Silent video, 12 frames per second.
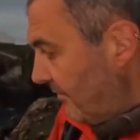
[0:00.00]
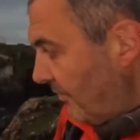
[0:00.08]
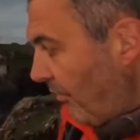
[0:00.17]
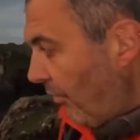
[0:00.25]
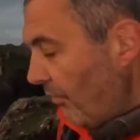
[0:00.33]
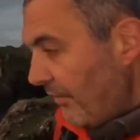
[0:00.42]

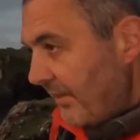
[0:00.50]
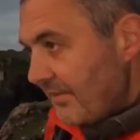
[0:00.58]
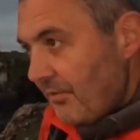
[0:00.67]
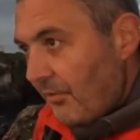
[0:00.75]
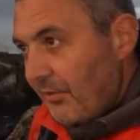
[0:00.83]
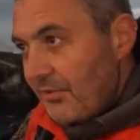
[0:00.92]
on these
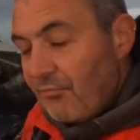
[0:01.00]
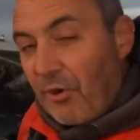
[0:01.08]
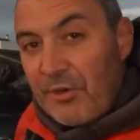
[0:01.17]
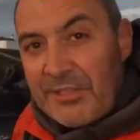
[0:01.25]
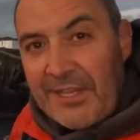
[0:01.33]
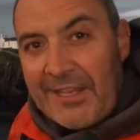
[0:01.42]

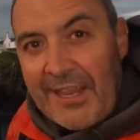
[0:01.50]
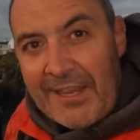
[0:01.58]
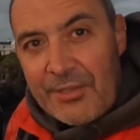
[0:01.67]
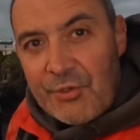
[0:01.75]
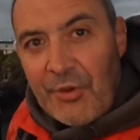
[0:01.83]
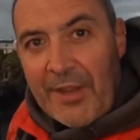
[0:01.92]
rocks. Again,
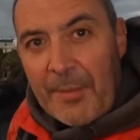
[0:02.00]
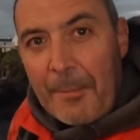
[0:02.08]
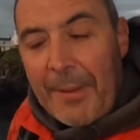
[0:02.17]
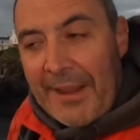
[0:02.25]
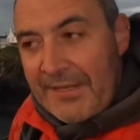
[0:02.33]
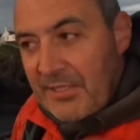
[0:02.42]
trying to
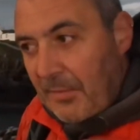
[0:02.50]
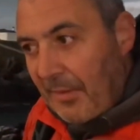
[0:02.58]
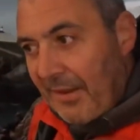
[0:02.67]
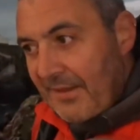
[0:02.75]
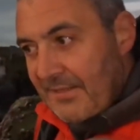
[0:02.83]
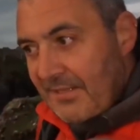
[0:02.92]

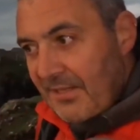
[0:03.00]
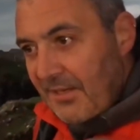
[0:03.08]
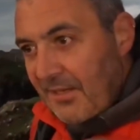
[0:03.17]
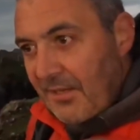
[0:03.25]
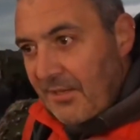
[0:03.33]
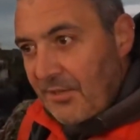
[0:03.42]
maximise
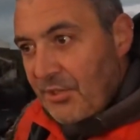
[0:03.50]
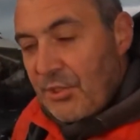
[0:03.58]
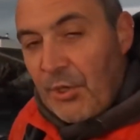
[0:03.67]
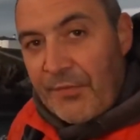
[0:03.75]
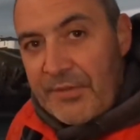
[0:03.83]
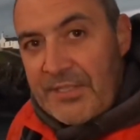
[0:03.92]
the
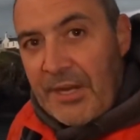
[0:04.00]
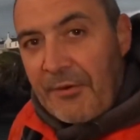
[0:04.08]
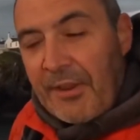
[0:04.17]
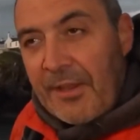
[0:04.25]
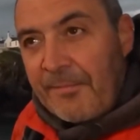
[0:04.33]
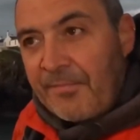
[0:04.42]
surface
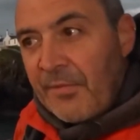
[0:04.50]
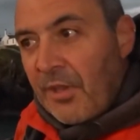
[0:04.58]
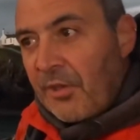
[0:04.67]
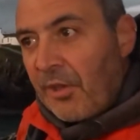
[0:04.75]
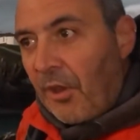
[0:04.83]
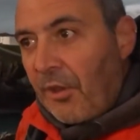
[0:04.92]
area.
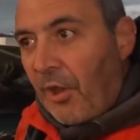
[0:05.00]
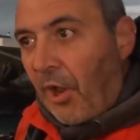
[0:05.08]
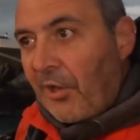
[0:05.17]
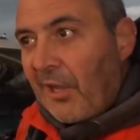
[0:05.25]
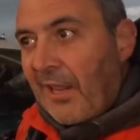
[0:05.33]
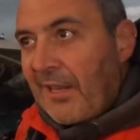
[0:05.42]
Now,
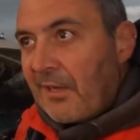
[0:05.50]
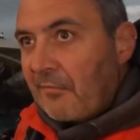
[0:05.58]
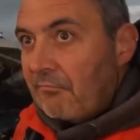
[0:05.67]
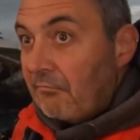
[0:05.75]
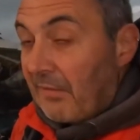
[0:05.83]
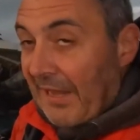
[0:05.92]
unlike
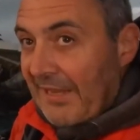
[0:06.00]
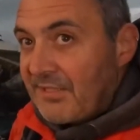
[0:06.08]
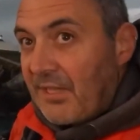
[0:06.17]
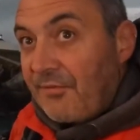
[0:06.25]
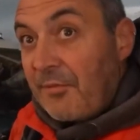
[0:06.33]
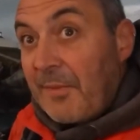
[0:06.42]
last night
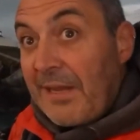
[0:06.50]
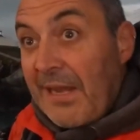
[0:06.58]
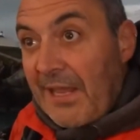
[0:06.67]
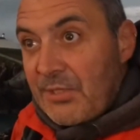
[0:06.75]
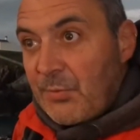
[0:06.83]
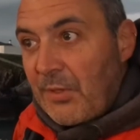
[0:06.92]
for me,
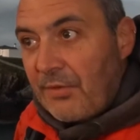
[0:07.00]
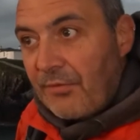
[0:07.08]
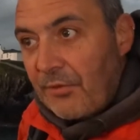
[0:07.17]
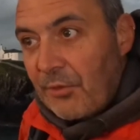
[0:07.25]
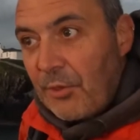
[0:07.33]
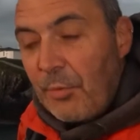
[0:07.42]
last week for
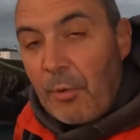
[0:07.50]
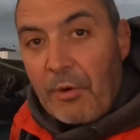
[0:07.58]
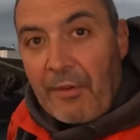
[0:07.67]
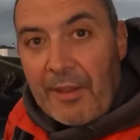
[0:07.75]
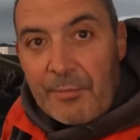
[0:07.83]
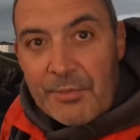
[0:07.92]
you, where
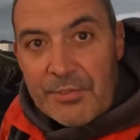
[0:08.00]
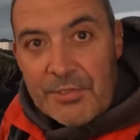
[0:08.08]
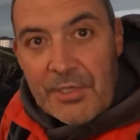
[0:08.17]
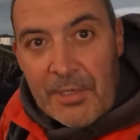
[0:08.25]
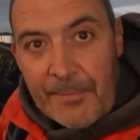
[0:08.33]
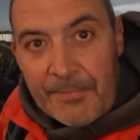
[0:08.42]
I was
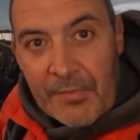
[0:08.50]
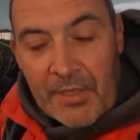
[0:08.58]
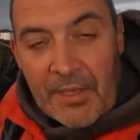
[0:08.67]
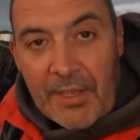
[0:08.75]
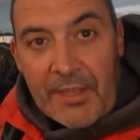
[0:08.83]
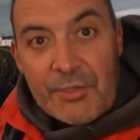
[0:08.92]

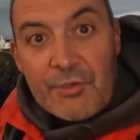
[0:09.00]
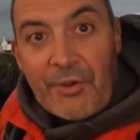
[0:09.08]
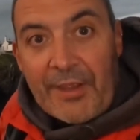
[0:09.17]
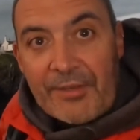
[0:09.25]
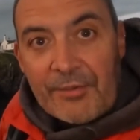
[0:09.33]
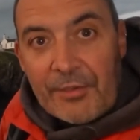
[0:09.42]

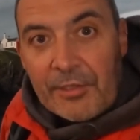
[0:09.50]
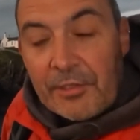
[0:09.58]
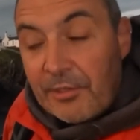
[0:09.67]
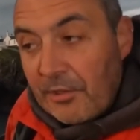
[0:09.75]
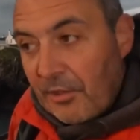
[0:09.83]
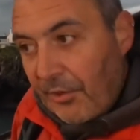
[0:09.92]
trying to include
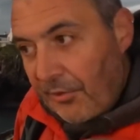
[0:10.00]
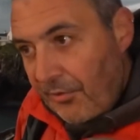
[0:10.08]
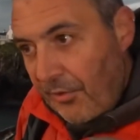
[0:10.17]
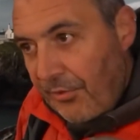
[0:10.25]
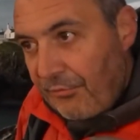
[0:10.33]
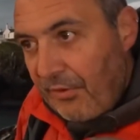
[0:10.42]
a lot of the
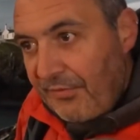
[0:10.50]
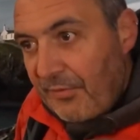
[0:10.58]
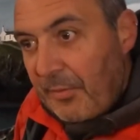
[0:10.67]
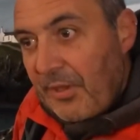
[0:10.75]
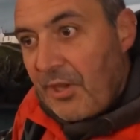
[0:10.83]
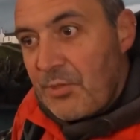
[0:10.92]
thrift,
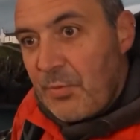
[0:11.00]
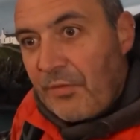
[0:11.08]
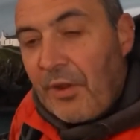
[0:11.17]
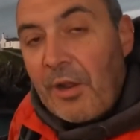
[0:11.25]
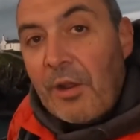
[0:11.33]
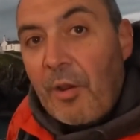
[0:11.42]
because we've got
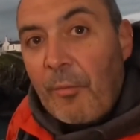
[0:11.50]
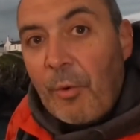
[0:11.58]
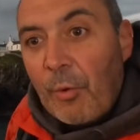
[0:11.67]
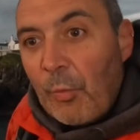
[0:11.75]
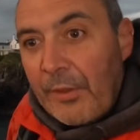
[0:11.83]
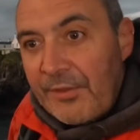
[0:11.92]
a lot more
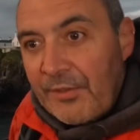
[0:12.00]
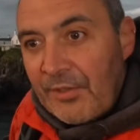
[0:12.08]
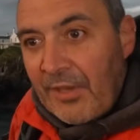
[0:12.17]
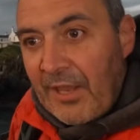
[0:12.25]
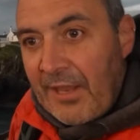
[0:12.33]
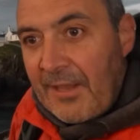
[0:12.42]
wind today,